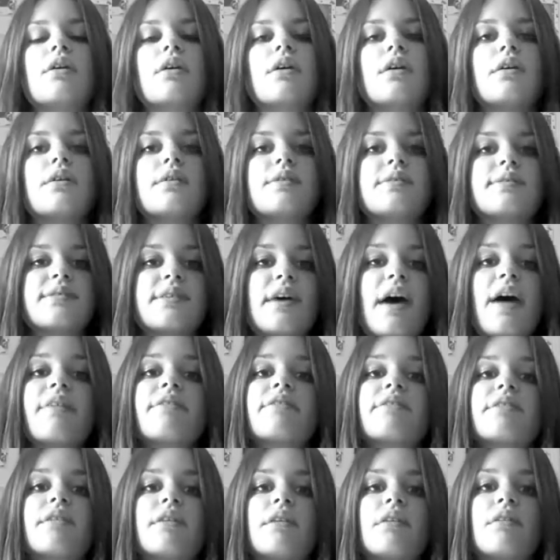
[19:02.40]
set
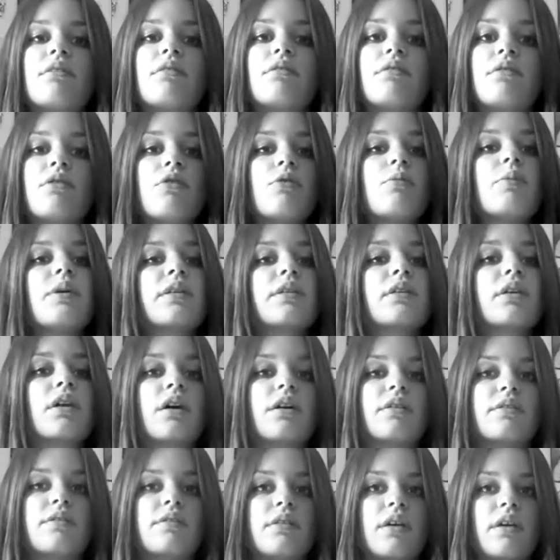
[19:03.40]
in urban
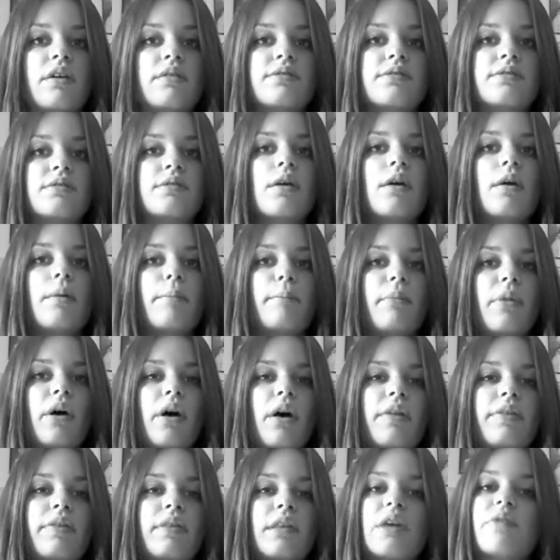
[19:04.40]
context
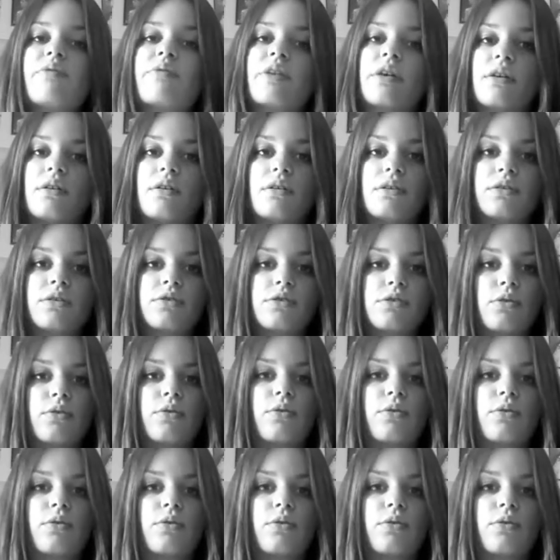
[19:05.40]
but difficult to